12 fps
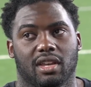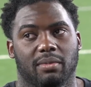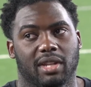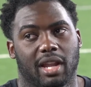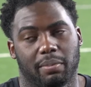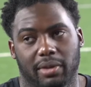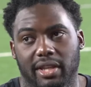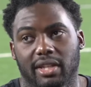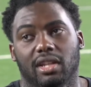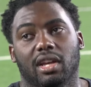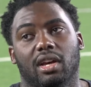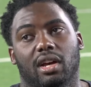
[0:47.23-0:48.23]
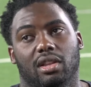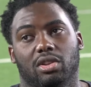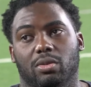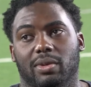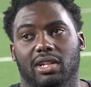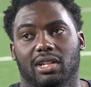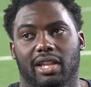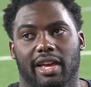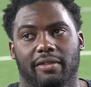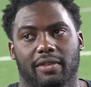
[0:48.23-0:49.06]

I mean, I played a little bit of left.